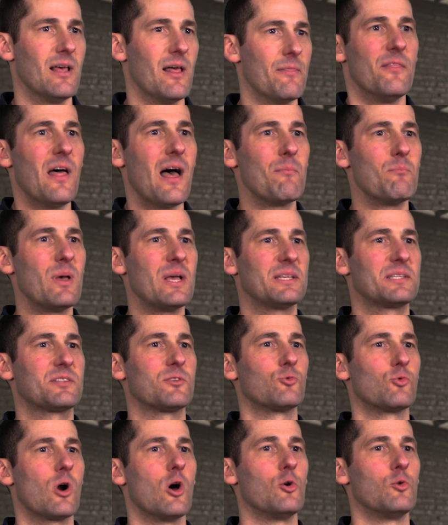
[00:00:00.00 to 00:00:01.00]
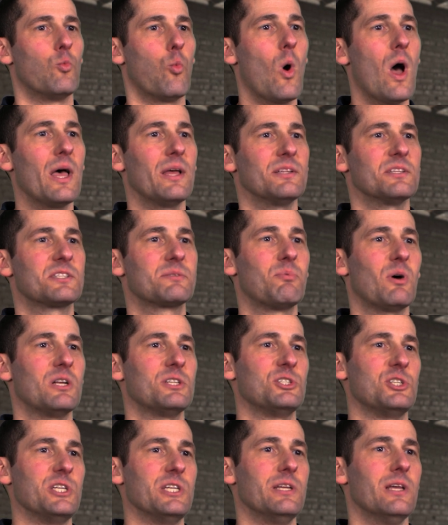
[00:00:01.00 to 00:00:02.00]
That makes the road wet and
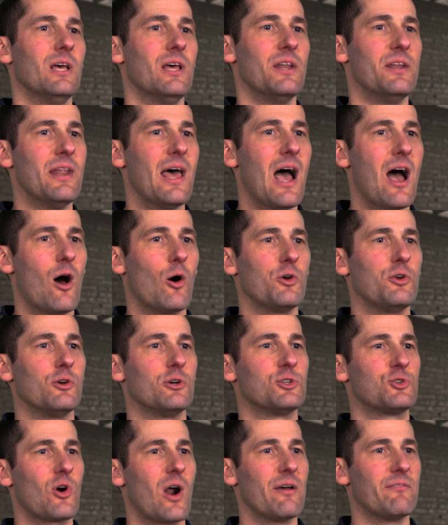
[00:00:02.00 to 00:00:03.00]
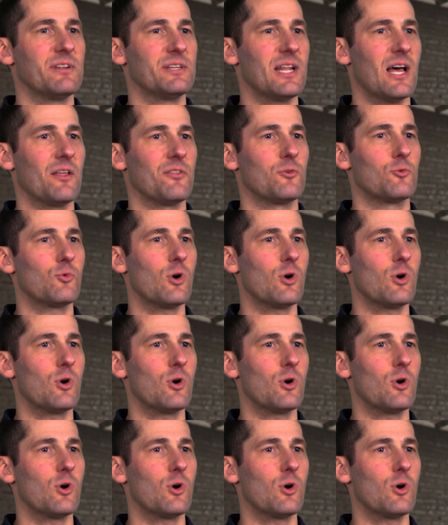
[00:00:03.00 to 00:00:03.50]
spongy. Now you're driving down the